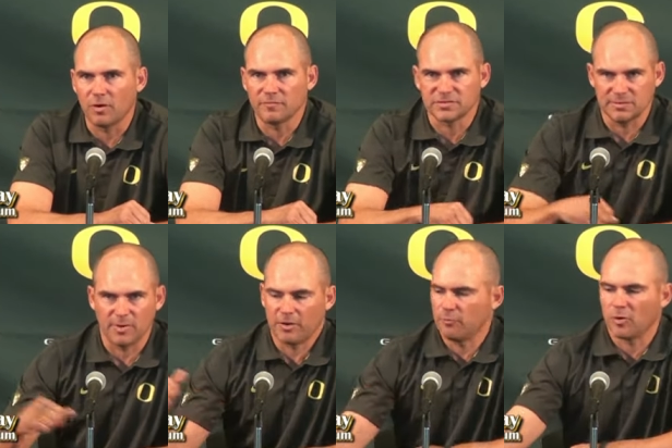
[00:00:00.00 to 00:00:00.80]
Obviously,
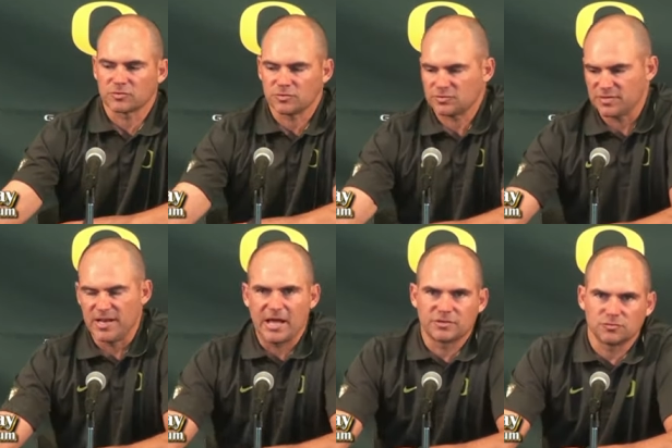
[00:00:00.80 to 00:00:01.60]
Byron Marshall's the
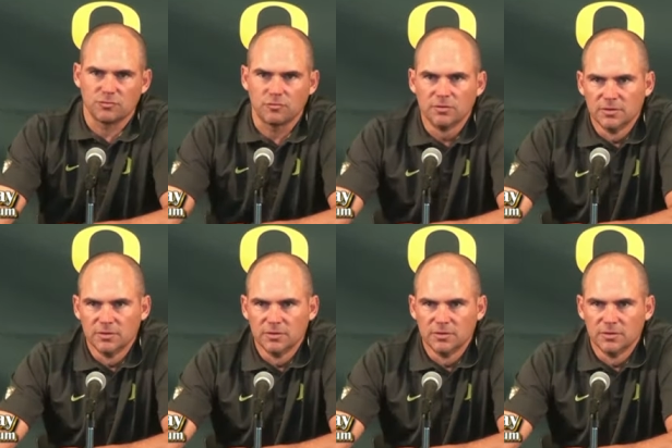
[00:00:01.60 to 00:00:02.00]
natural